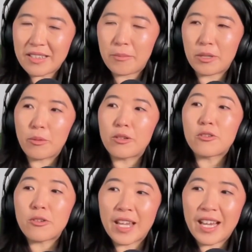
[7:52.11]
but I'm going to
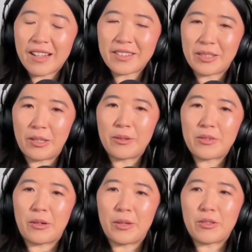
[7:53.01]
do that because I know it's
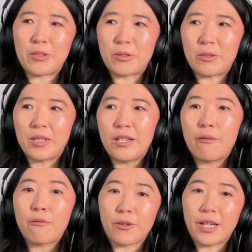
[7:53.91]
going to
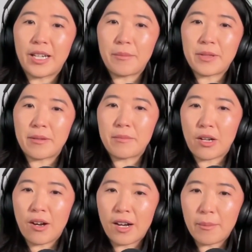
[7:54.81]
free up some
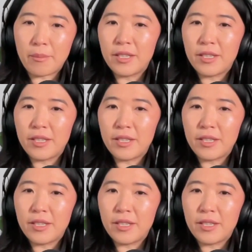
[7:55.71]
time